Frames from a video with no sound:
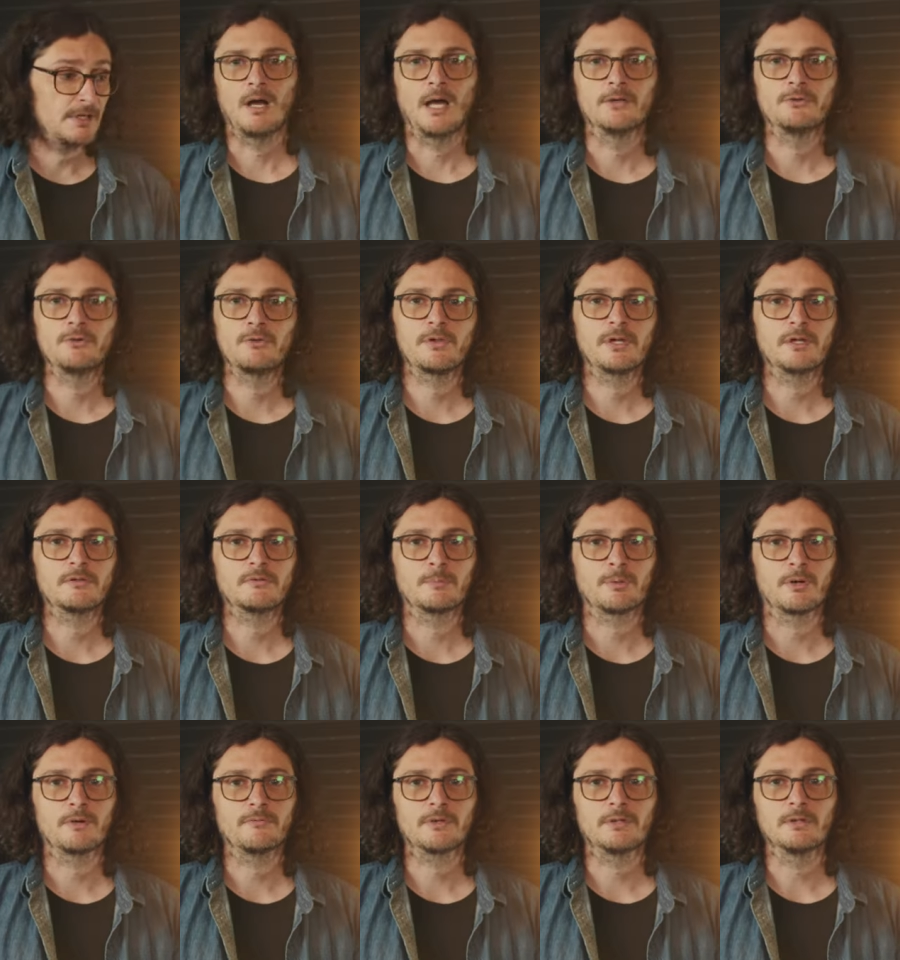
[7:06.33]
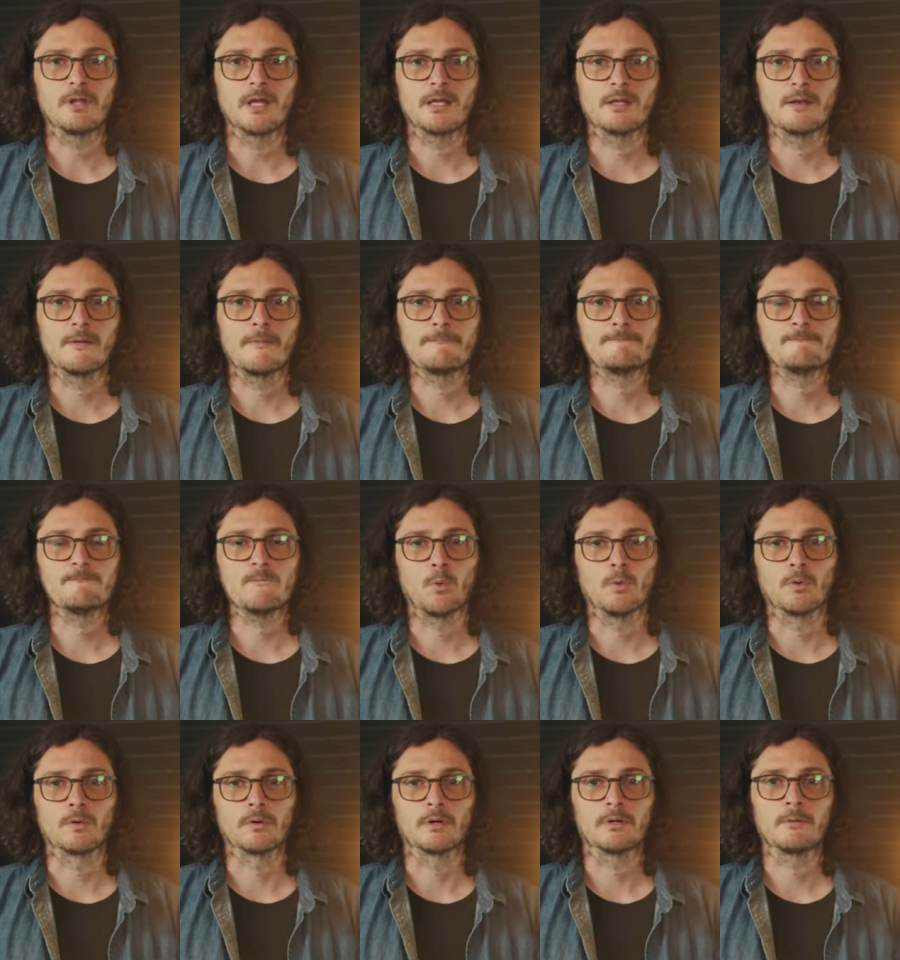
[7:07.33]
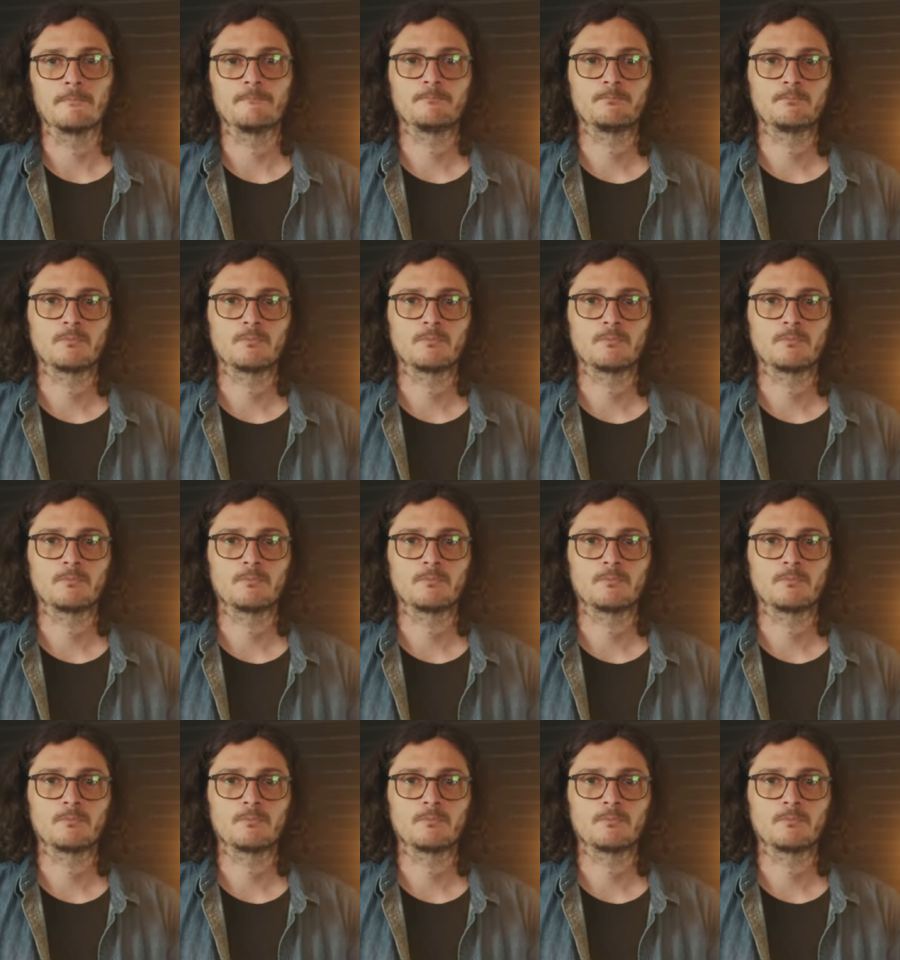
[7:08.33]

I do think it's a perfect light for